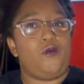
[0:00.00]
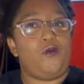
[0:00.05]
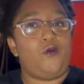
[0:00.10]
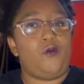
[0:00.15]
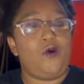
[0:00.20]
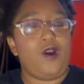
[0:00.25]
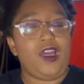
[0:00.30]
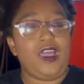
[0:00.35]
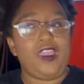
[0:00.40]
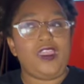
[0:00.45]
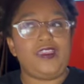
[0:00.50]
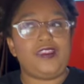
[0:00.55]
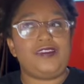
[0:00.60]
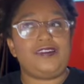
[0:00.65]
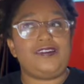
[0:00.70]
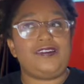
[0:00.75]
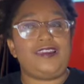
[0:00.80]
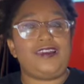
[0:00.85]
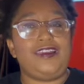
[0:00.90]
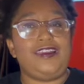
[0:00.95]
What
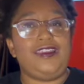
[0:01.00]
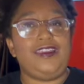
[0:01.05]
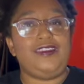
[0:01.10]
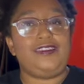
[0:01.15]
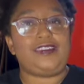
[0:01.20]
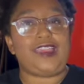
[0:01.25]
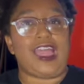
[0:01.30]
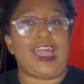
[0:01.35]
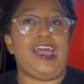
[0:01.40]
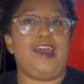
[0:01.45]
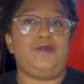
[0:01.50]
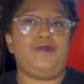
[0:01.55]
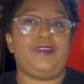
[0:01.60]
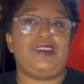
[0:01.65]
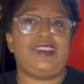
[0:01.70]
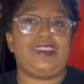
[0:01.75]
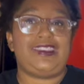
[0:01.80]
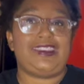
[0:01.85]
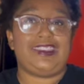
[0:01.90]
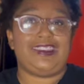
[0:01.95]
is
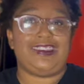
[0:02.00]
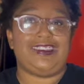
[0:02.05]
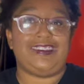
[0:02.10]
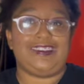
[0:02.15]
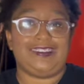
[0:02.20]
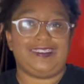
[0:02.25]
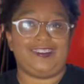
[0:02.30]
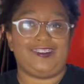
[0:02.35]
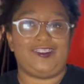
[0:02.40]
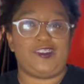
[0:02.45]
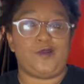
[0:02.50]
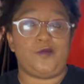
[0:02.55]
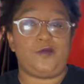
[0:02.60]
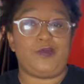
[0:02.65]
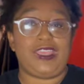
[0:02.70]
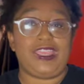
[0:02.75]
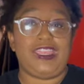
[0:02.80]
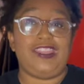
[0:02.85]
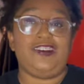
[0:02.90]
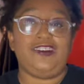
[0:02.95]
happening is
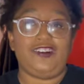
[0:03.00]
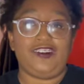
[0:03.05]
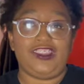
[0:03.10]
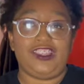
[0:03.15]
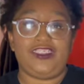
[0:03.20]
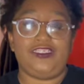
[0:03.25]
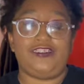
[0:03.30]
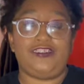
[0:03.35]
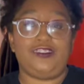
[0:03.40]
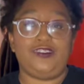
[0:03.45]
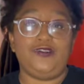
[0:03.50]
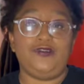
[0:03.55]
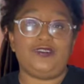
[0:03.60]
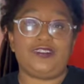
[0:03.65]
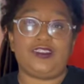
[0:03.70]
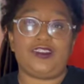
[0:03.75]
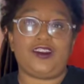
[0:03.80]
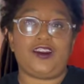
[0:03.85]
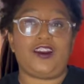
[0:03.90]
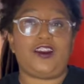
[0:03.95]
Peter is
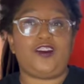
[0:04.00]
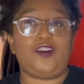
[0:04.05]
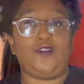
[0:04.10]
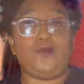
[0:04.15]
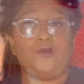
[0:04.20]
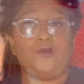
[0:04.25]
using her